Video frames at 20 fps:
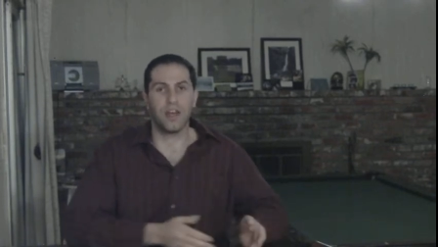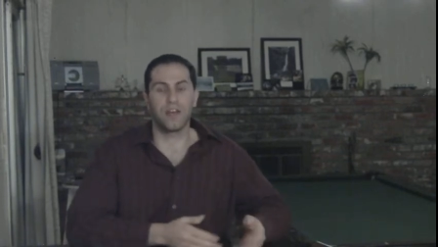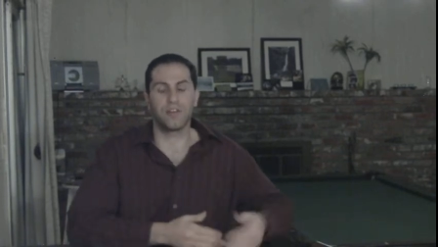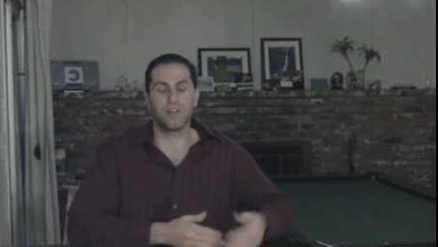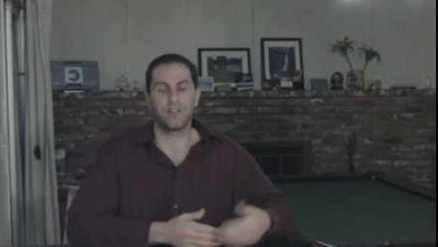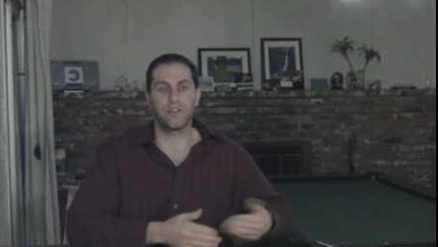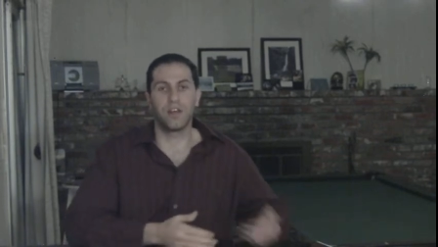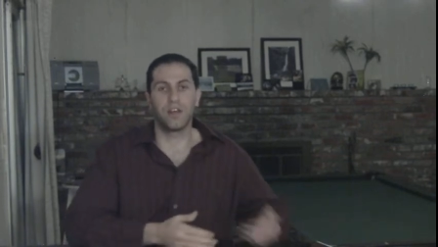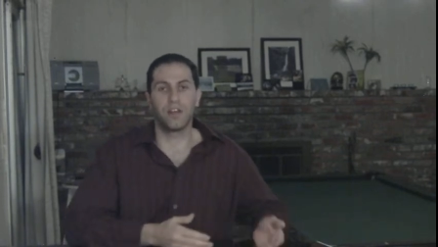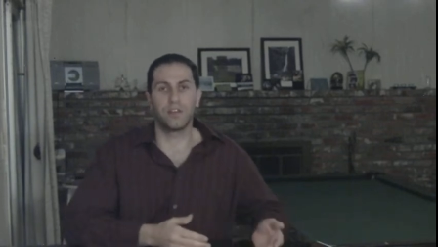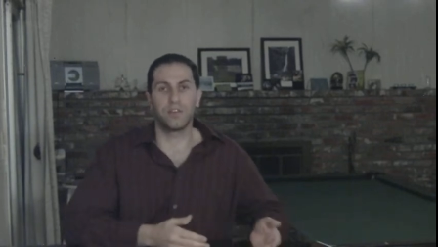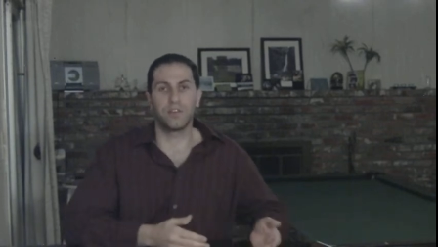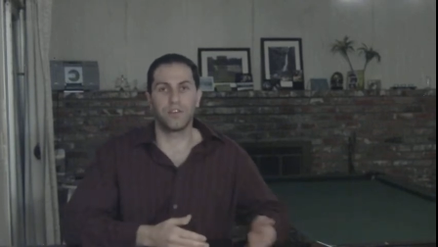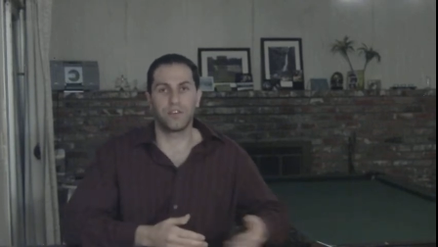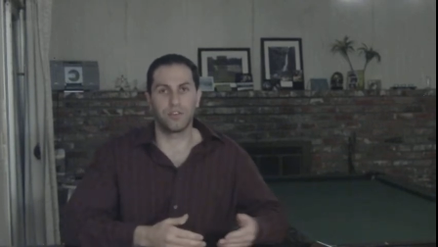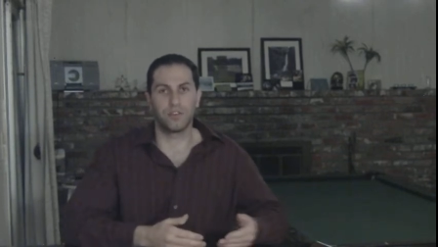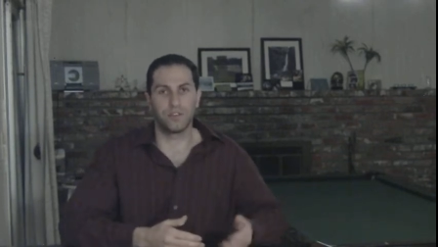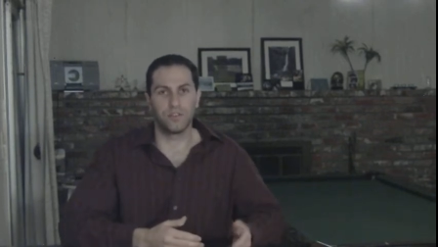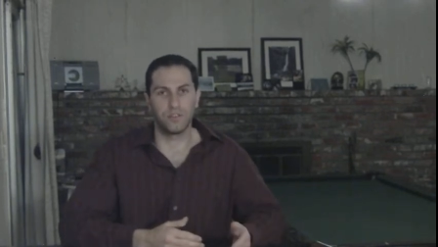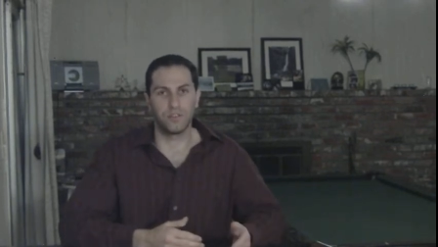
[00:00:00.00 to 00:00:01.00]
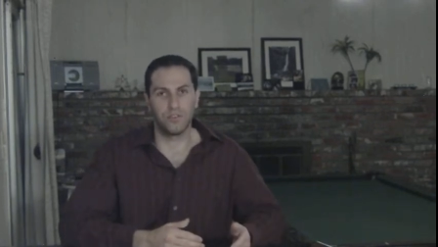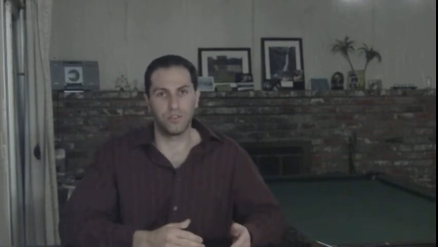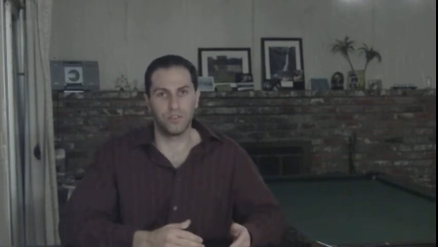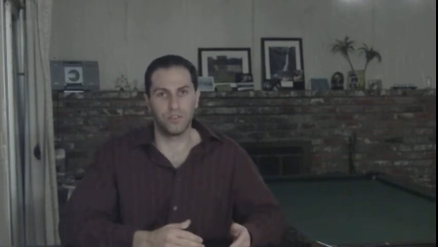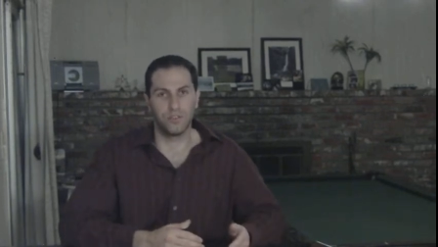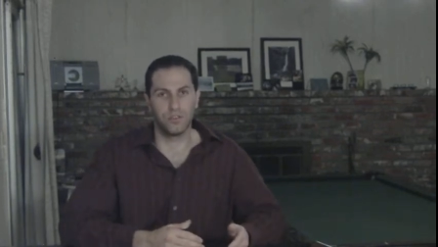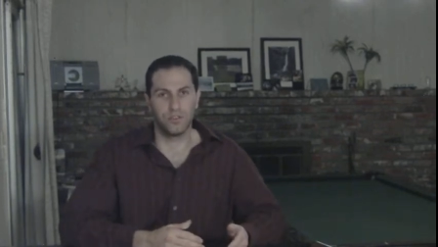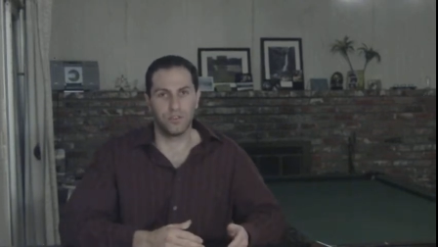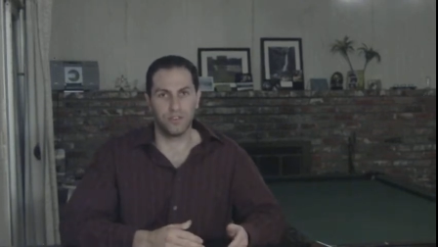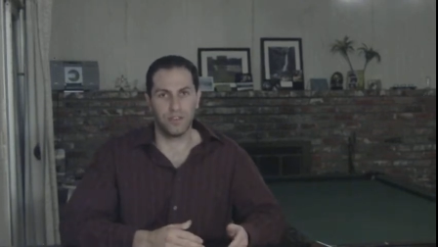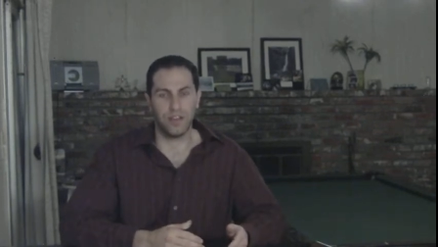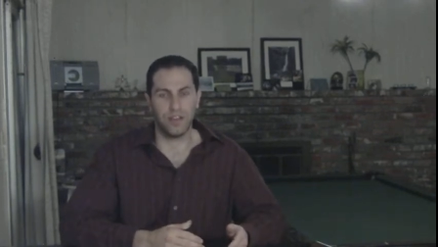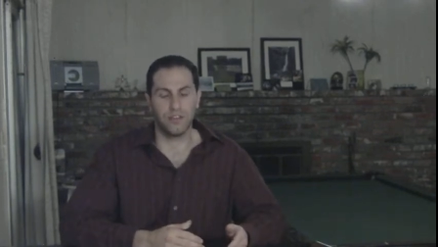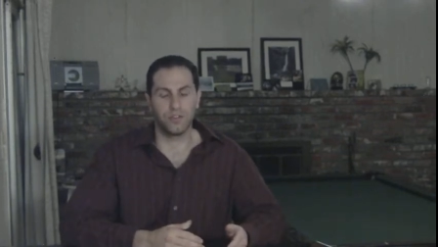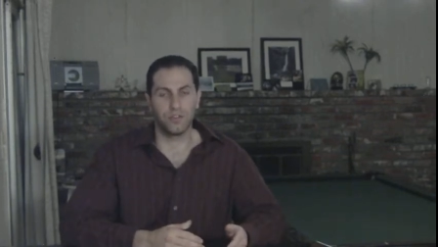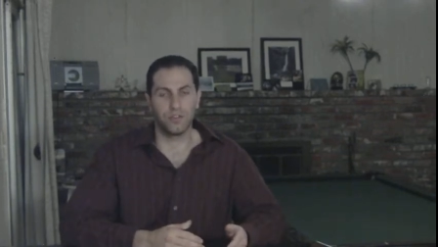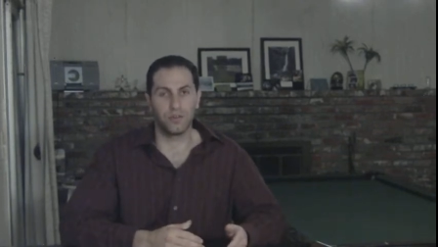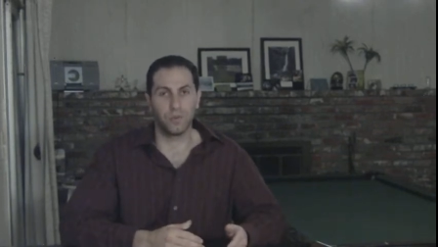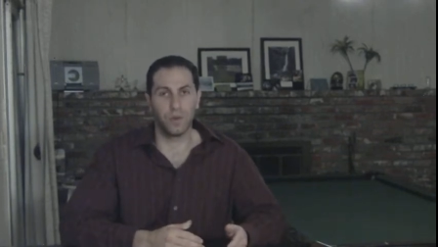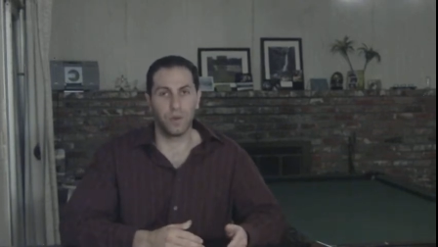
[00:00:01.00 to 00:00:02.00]
and your television
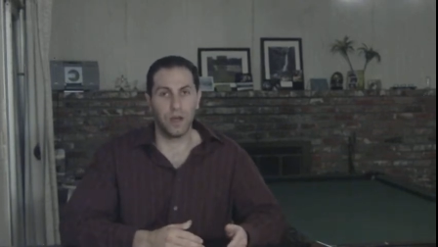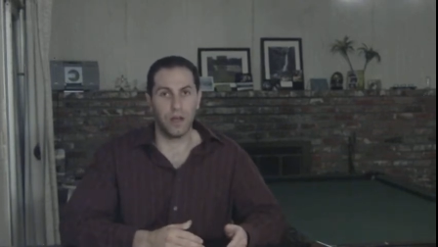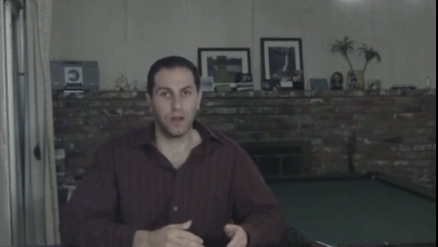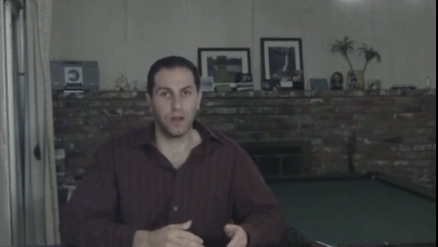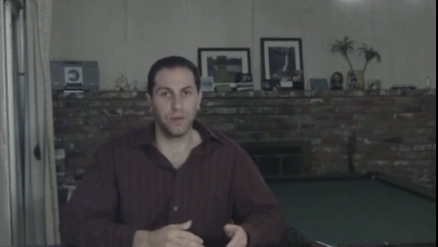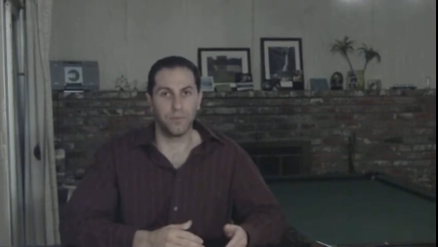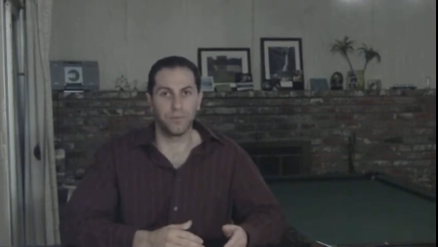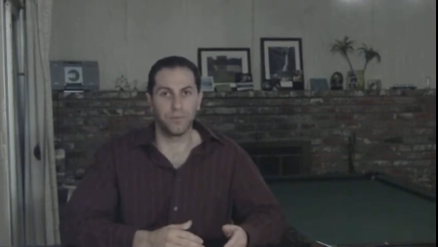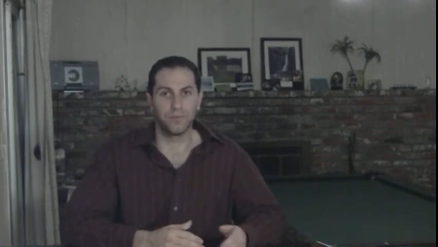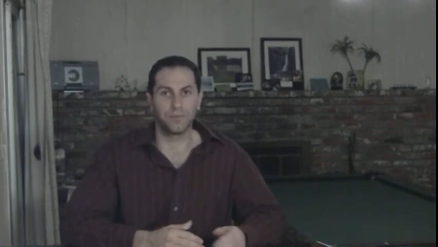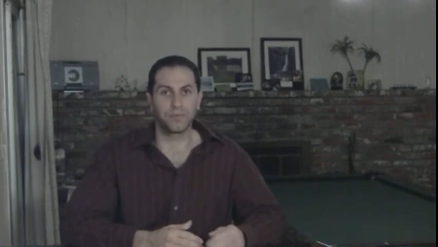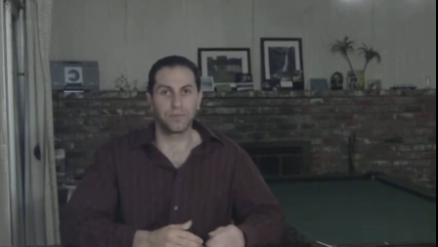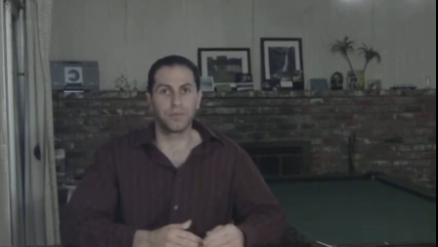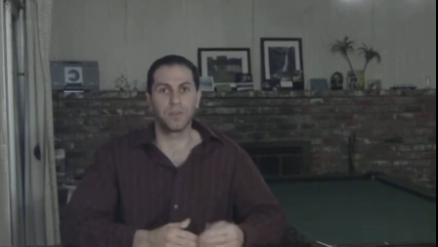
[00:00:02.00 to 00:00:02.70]
sets as well.